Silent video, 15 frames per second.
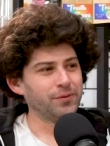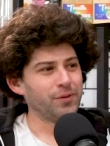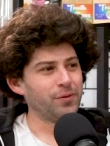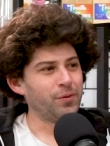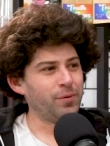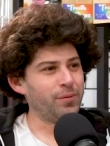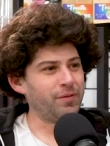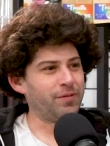
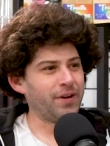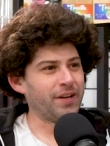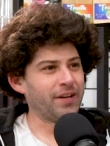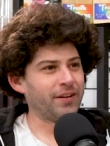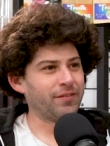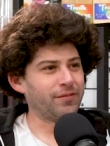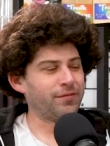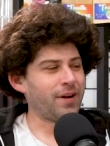would be yeah.
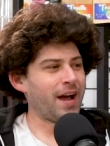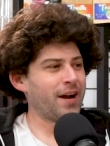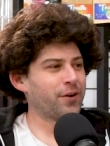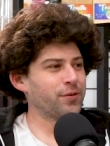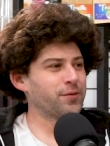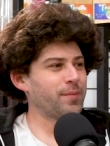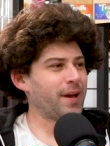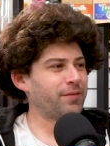funny. Viagra
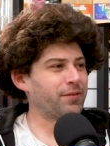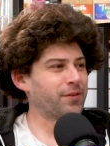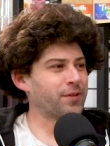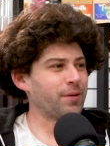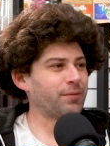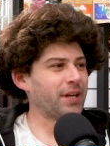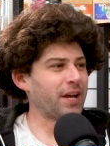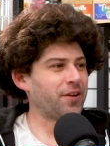was made for
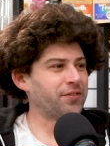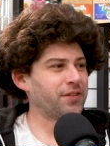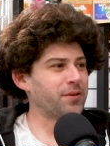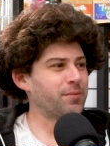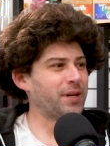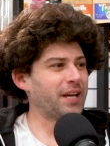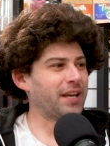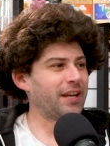something else in the
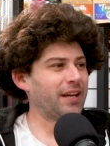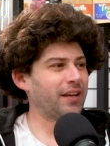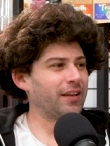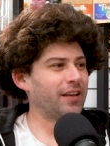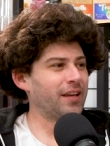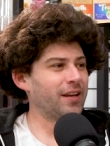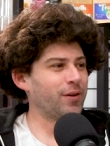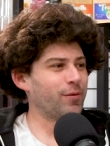beginning,
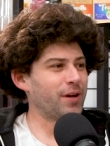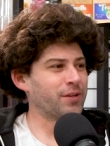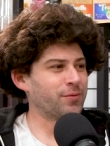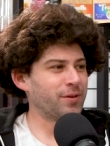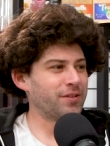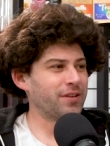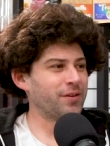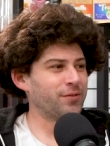anyways.
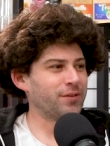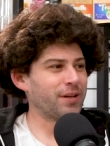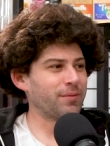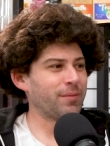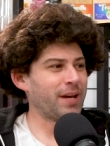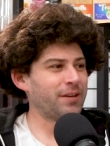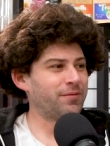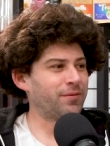Was it was like
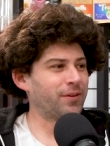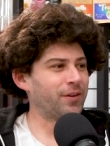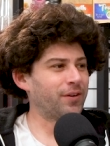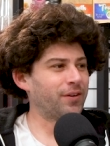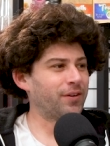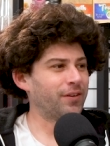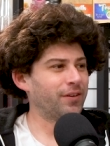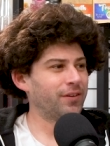made
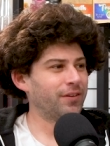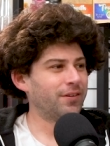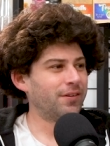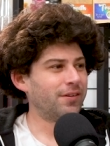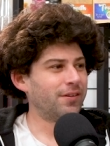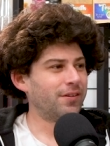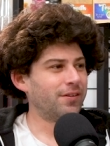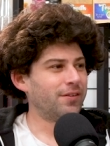for
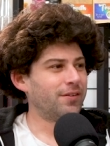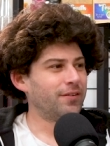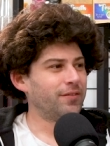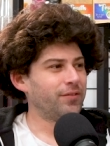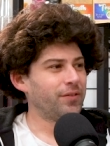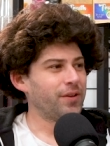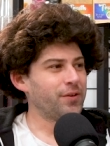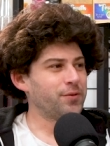
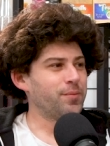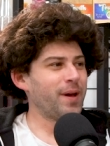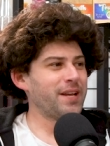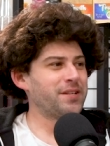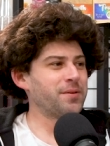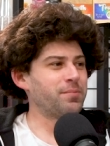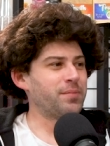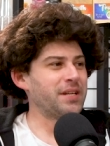it was made
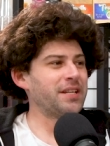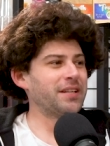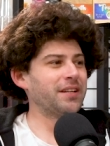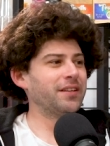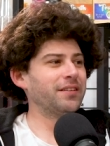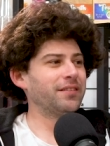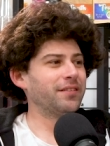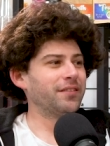to
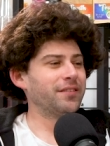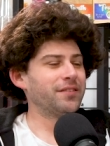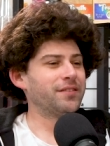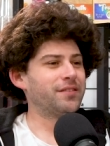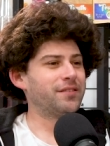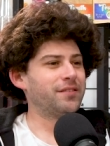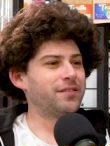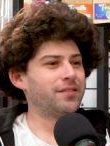be
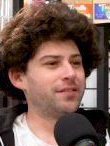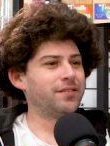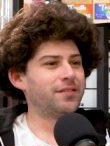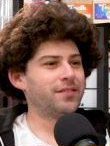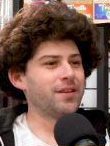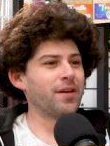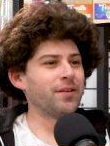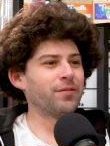
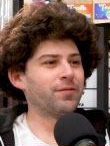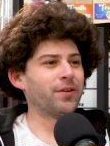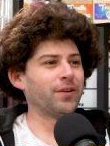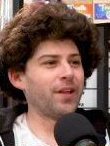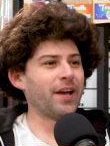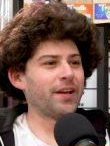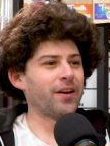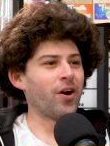something for
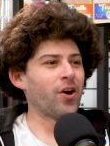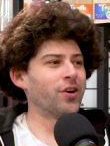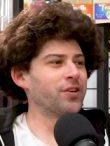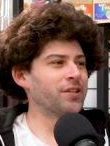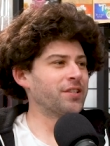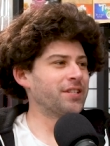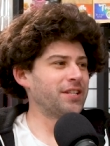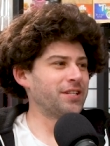like heart
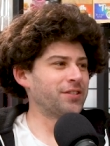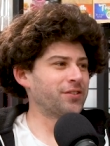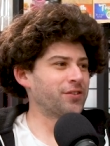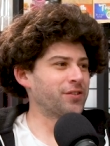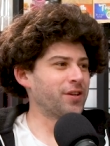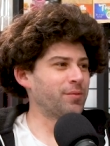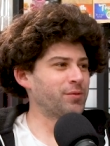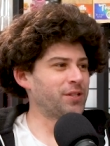disease or
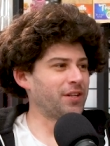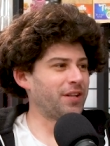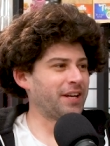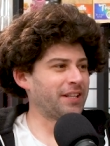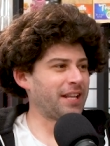some shit like